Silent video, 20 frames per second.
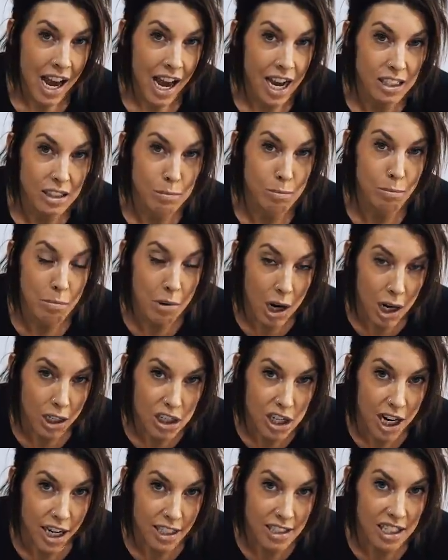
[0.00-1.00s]
As
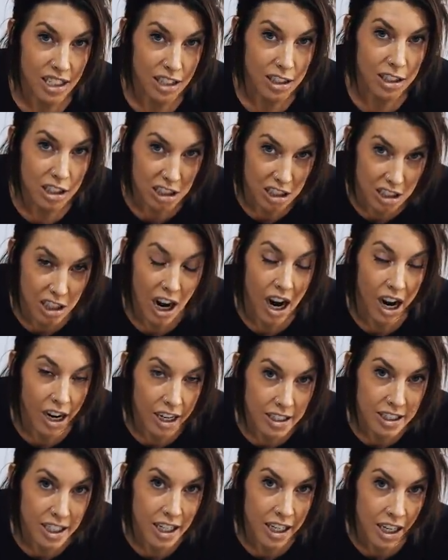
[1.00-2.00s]
much as it
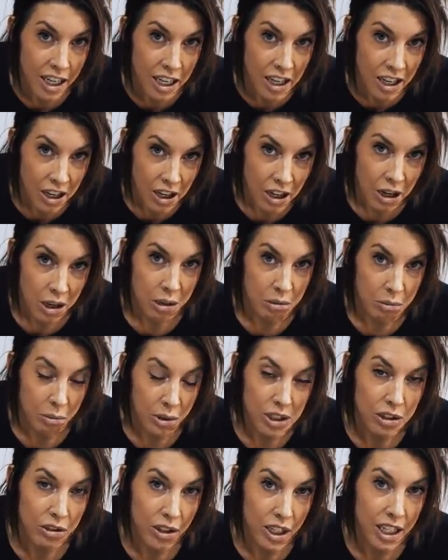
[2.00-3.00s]
sucked,
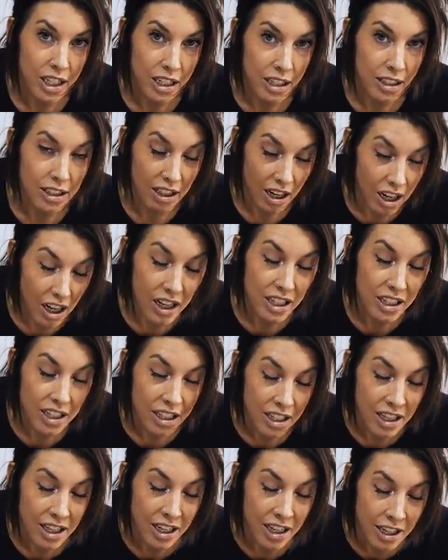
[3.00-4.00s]
when you get it
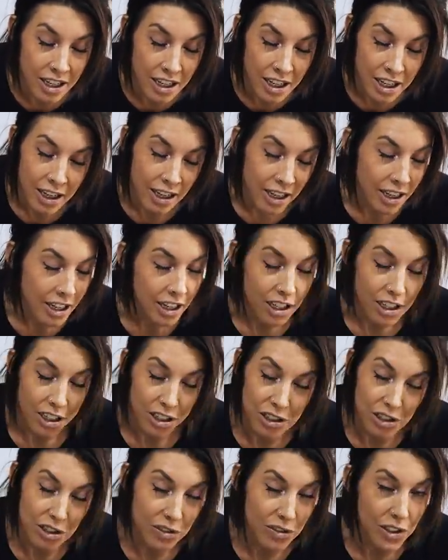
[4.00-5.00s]
done, it
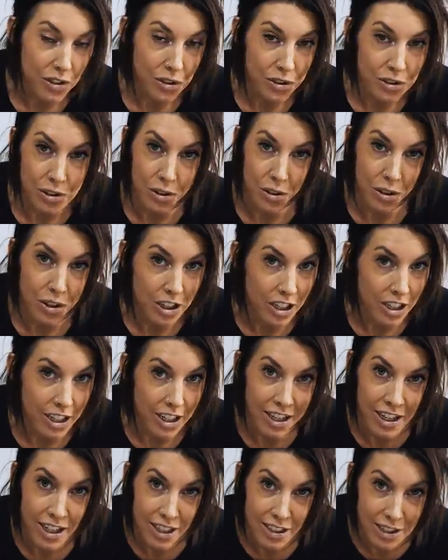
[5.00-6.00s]
just feels so
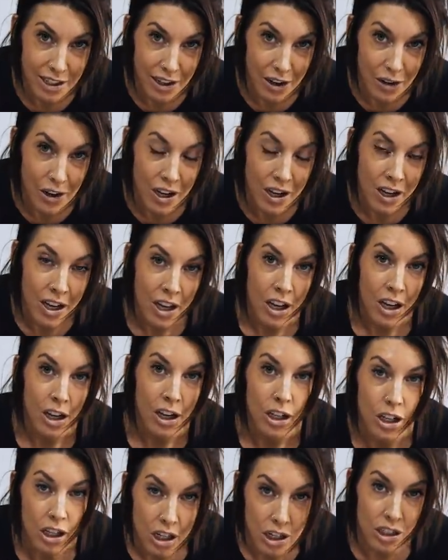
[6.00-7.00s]
good. So
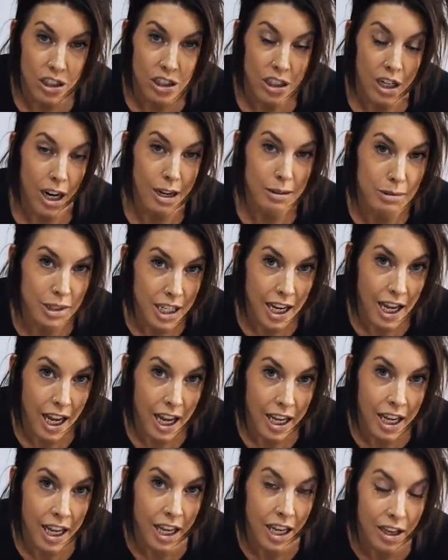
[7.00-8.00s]
good job
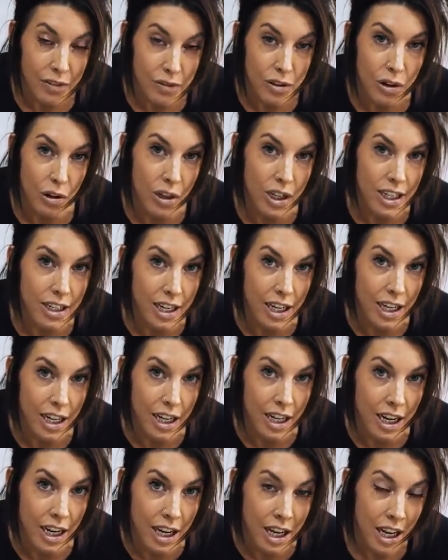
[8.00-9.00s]
today. If you already did
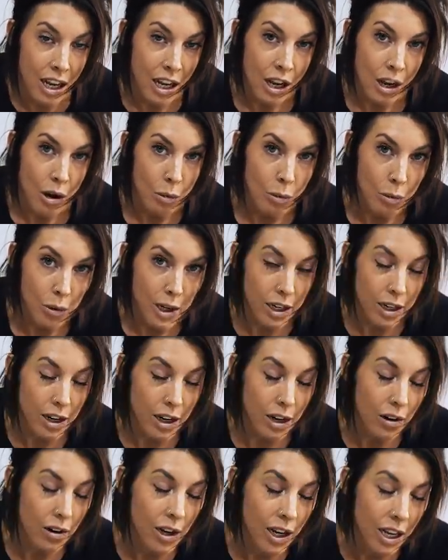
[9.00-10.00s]
it, way to
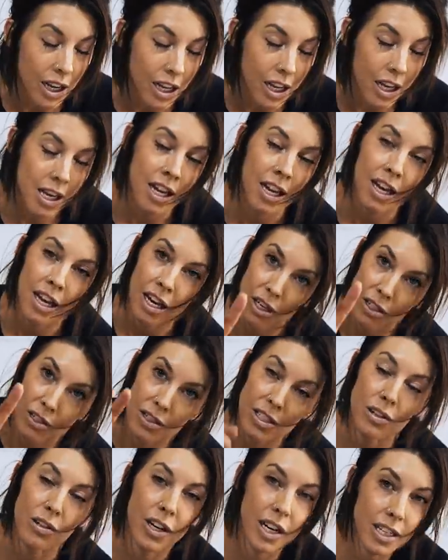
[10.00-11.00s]
go. I'll
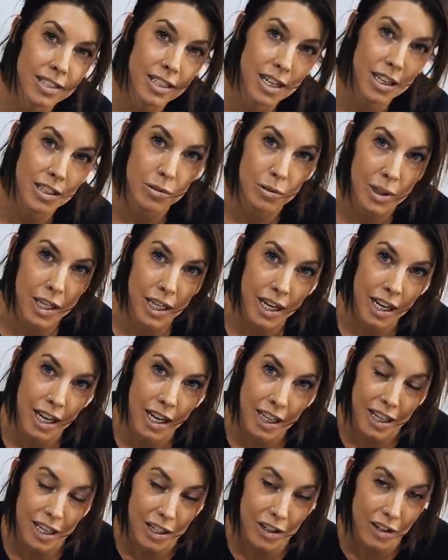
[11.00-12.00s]
see you guys next week.
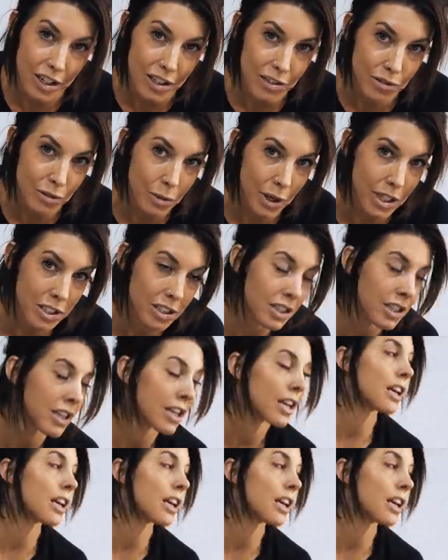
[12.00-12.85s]
Thank you guys for watching.